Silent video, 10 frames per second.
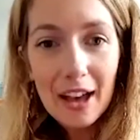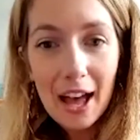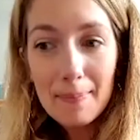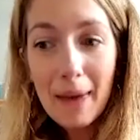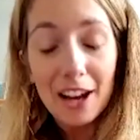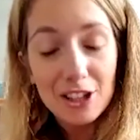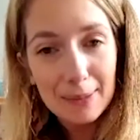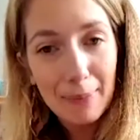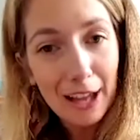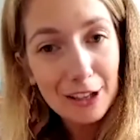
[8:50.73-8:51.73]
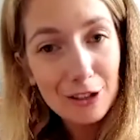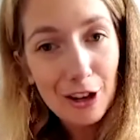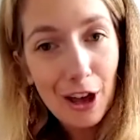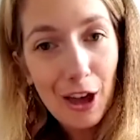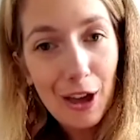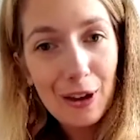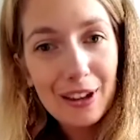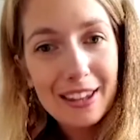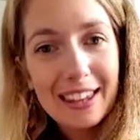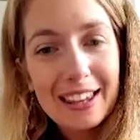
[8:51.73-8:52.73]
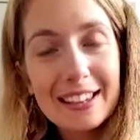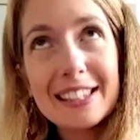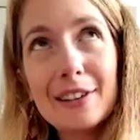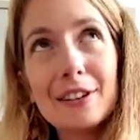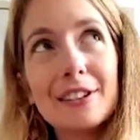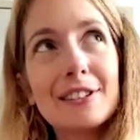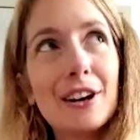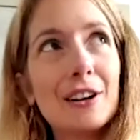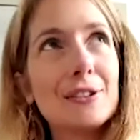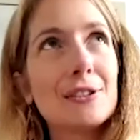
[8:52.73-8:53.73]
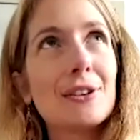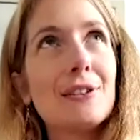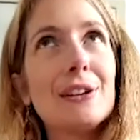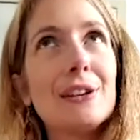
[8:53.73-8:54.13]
Ashley Banjo, Secret Dance Crew.